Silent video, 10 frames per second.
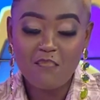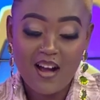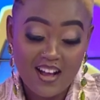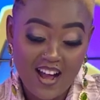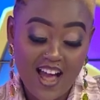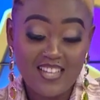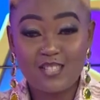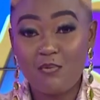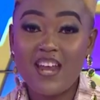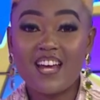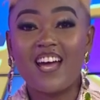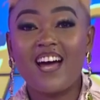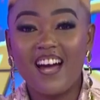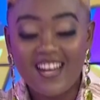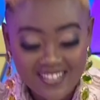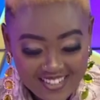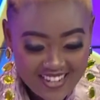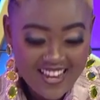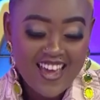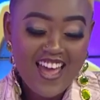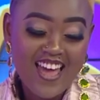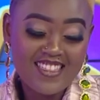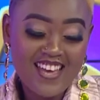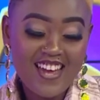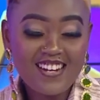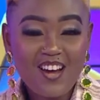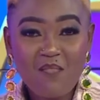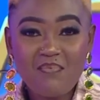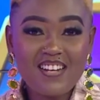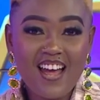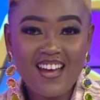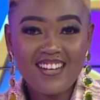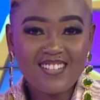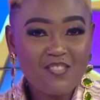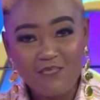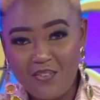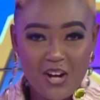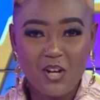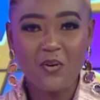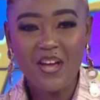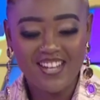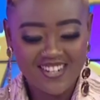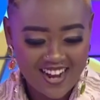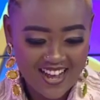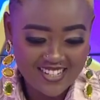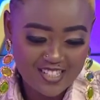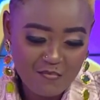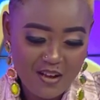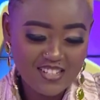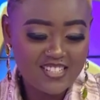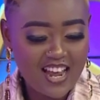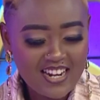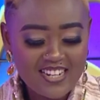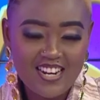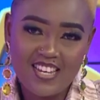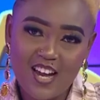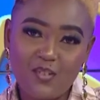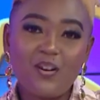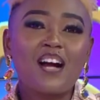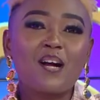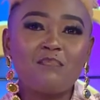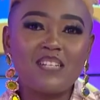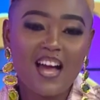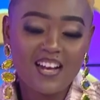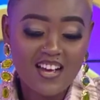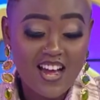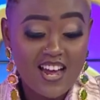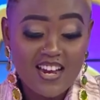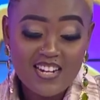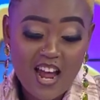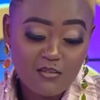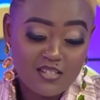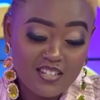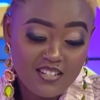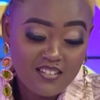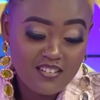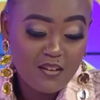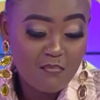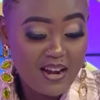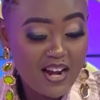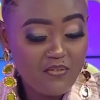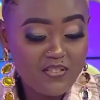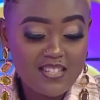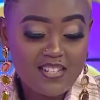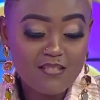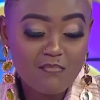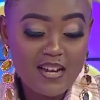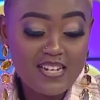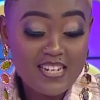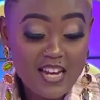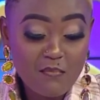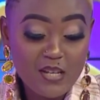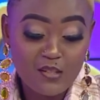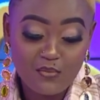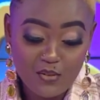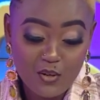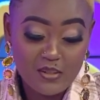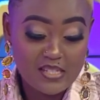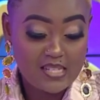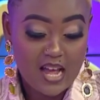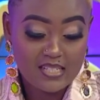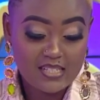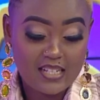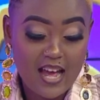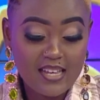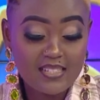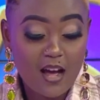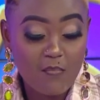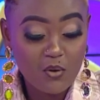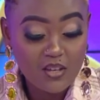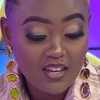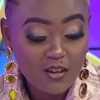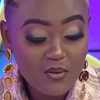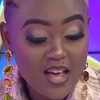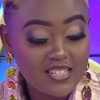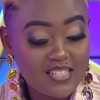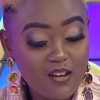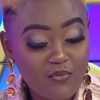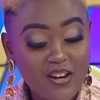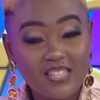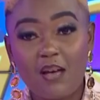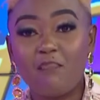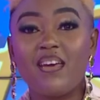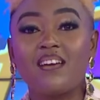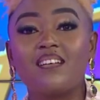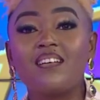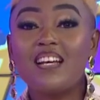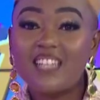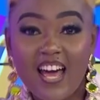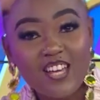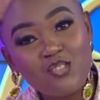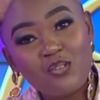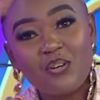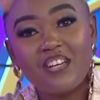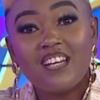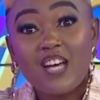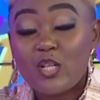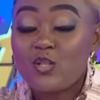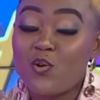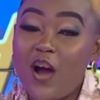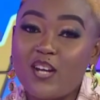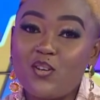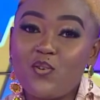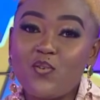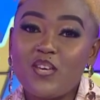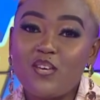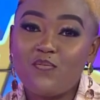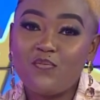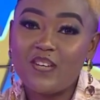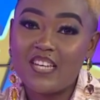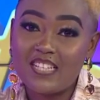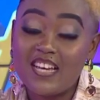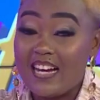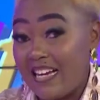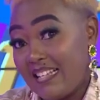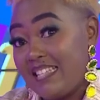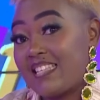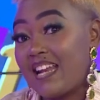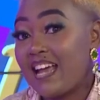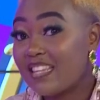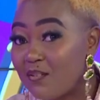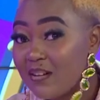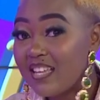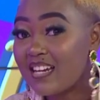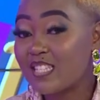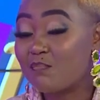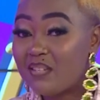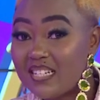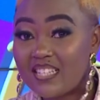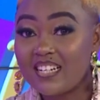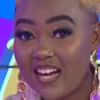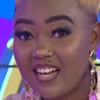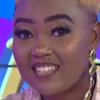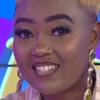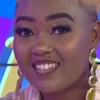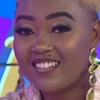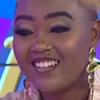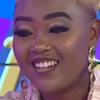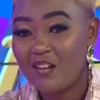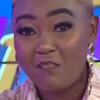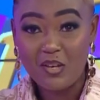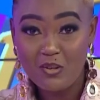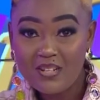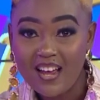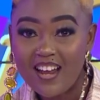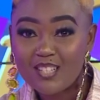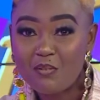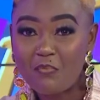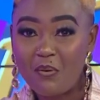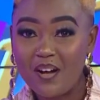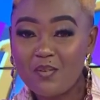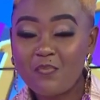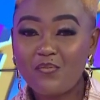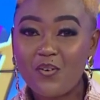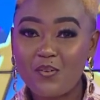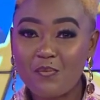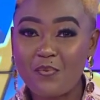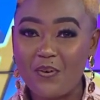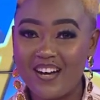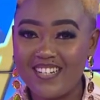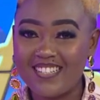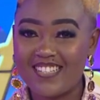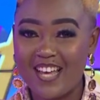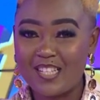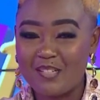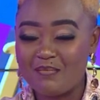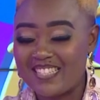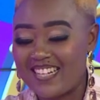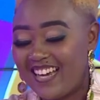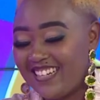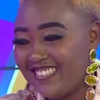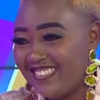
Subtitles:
back, I swear to God. And then Obina very quick akasema Sharlyne Anyango akamtag. Now see, my life is my DM is full with such guys. I'm okay, we are still friends, I beg, let her enjoy. So I don't know if it's another one that has beat the dust. But you tell us, 111-444-111 is the SMS line.